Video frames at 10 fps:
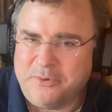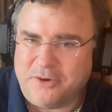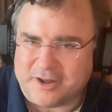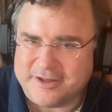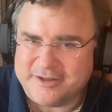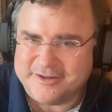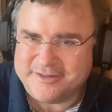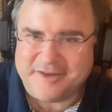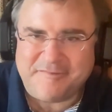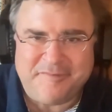book
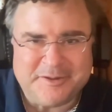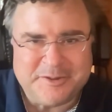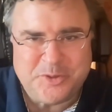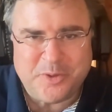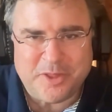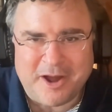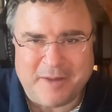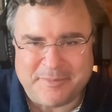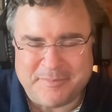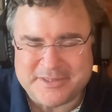that fills you with
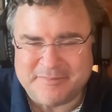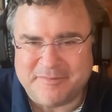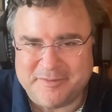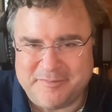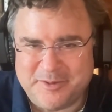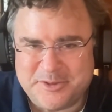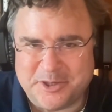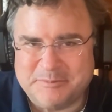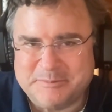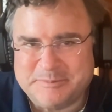optimism for the future?